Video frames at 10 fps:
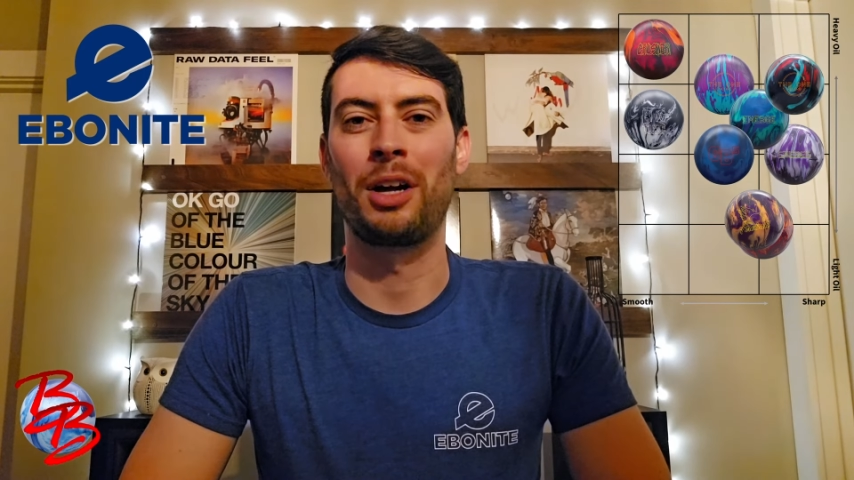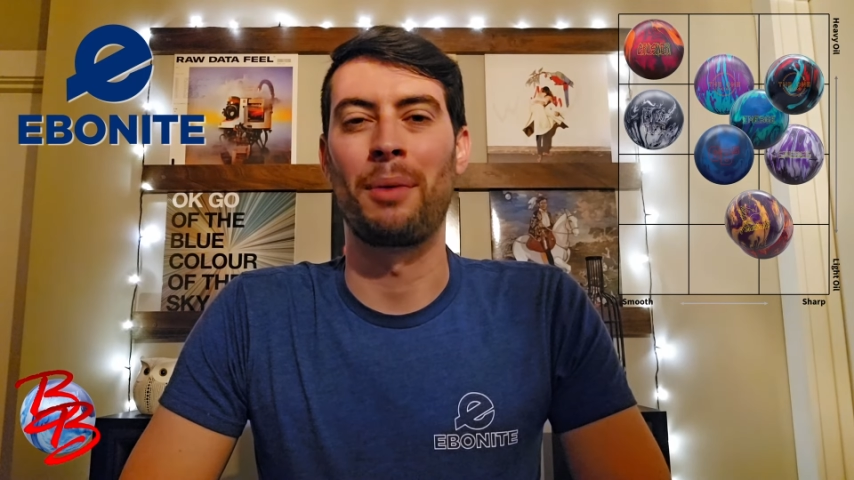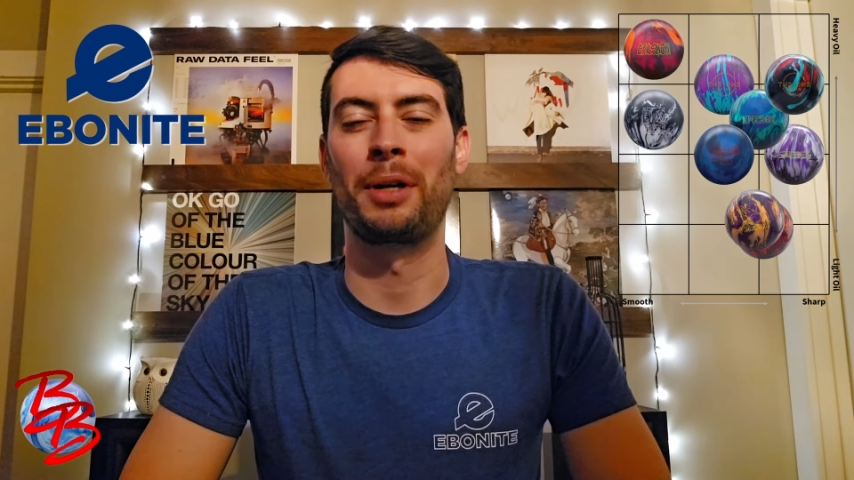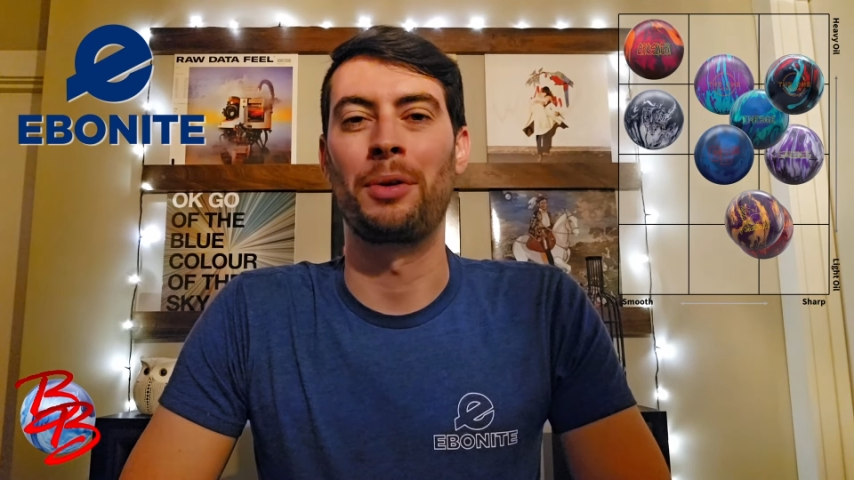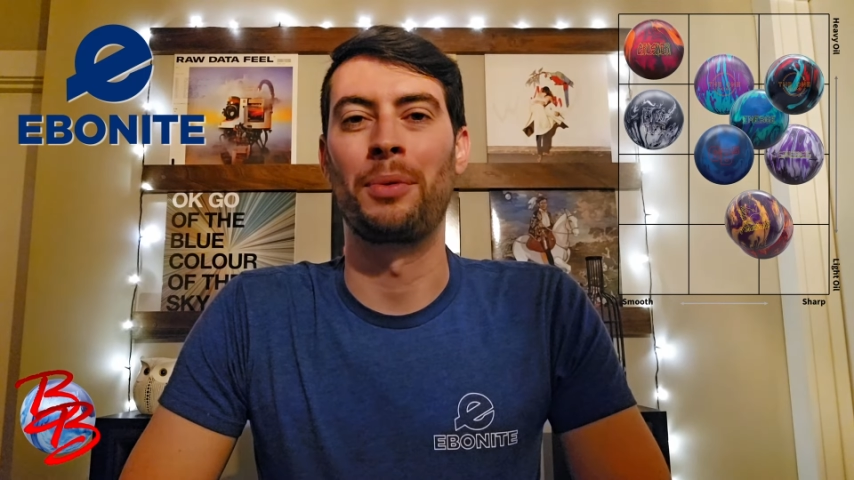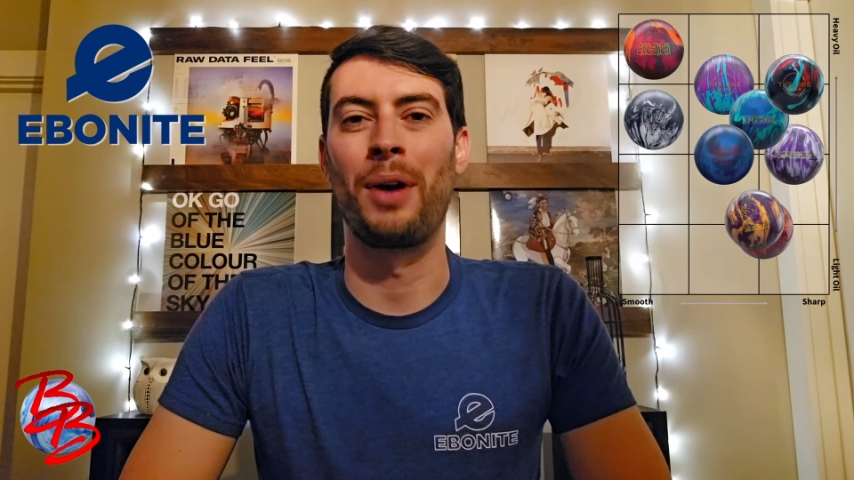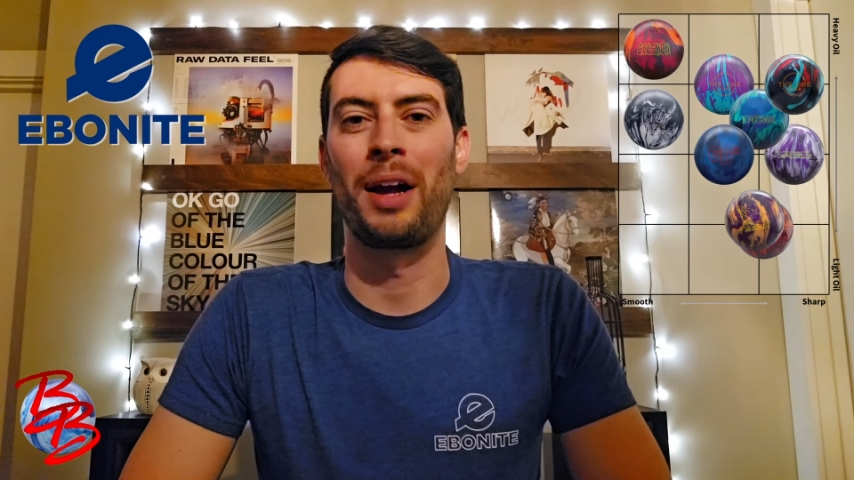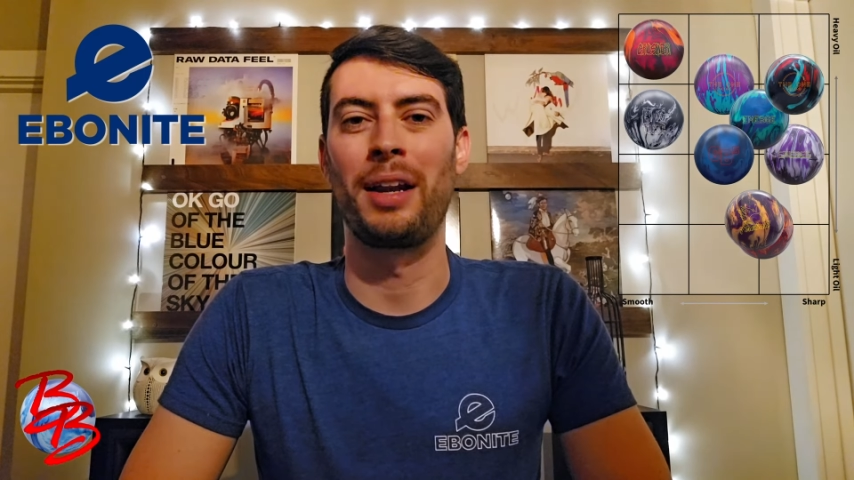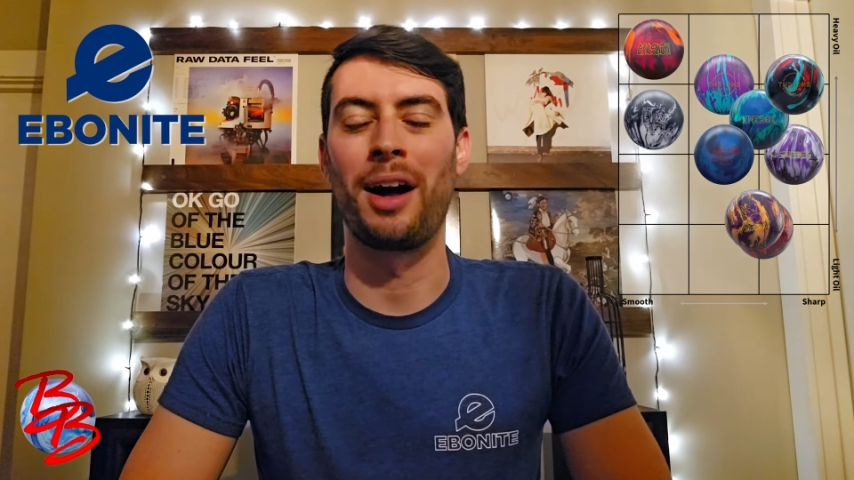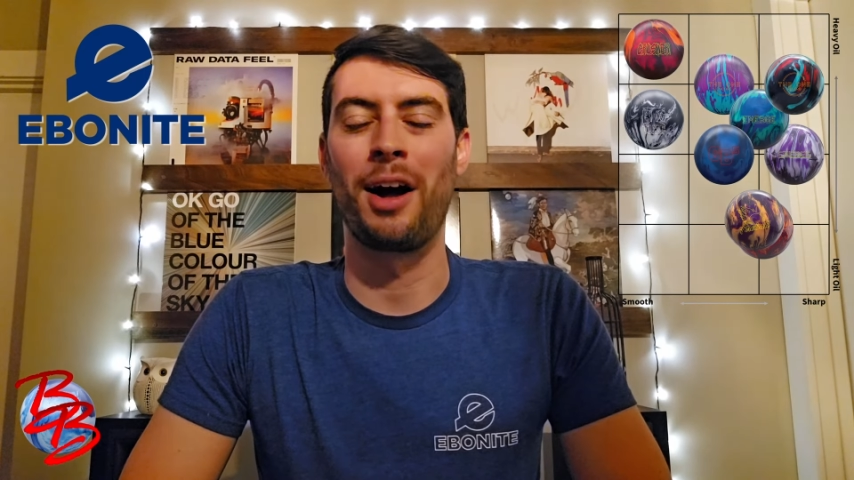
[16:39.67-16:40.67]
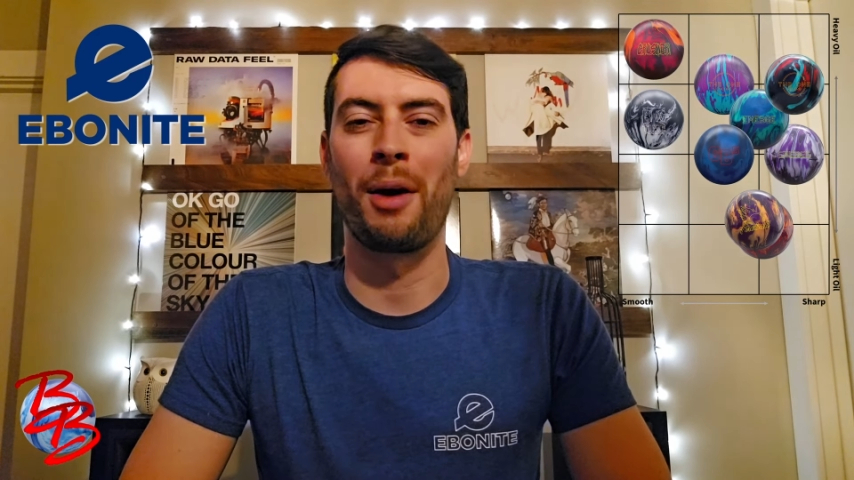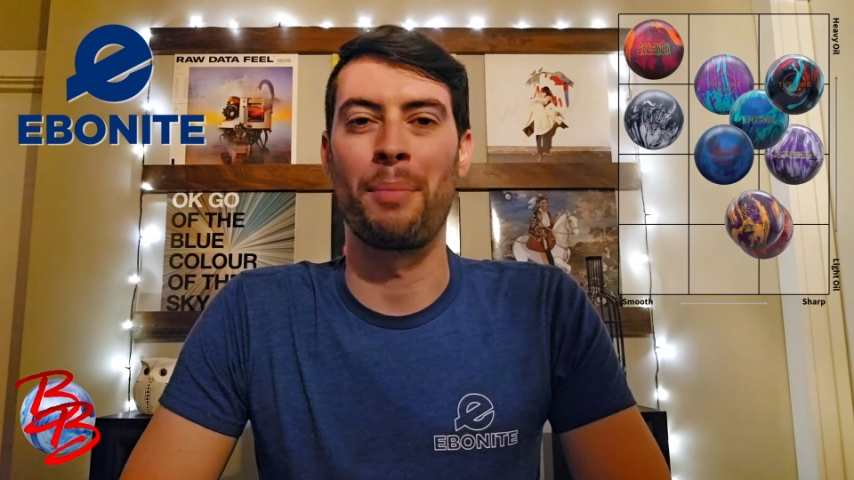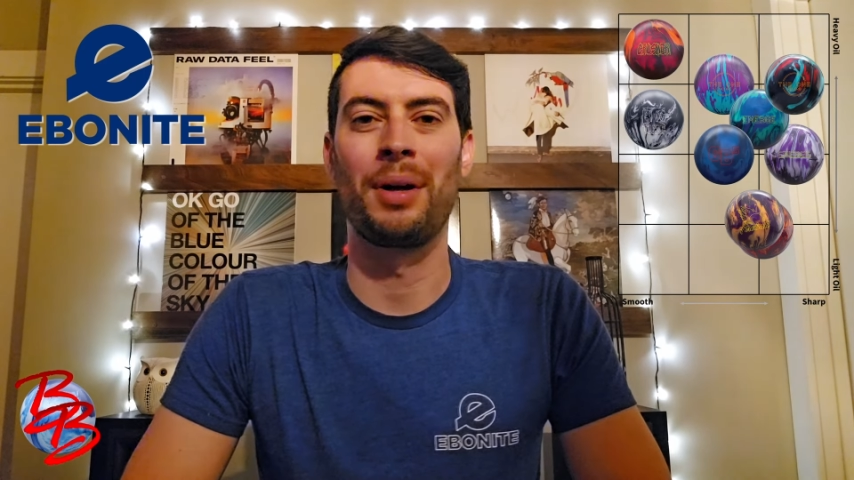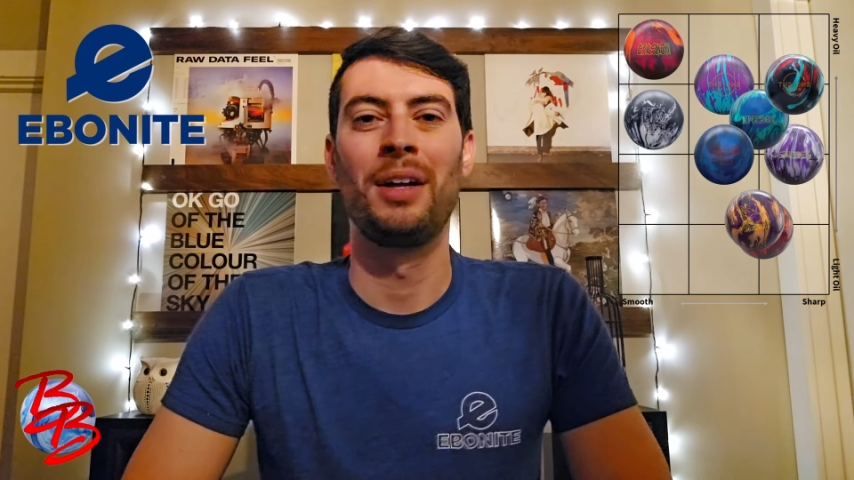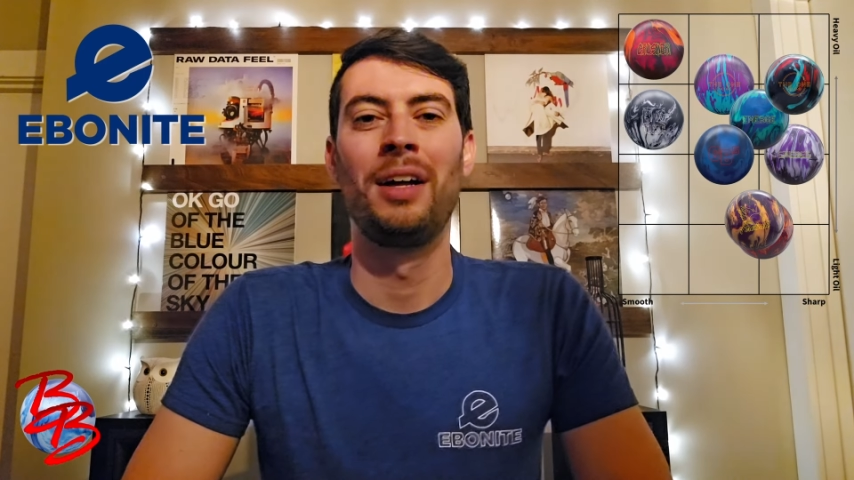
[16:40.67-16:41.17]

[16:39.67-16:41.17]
coming right up.